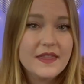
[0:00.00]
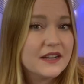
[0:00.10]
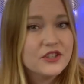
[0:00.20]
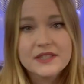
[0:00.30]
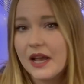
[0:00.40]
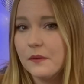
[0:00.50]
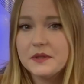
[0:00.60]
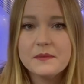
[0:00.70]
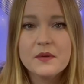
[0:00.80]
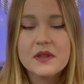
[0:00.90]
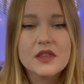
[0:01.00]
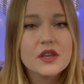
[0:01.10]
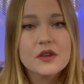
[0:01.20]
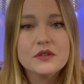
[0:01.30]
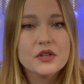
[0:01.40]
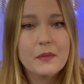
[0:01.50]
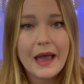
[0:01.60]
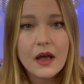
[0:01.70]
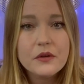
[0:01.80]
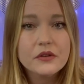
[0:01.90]
That just helps me with the YouTube
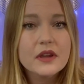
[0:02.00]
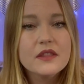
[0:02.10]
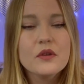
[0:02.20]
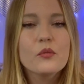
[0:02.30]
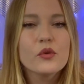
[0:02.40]
algorithm,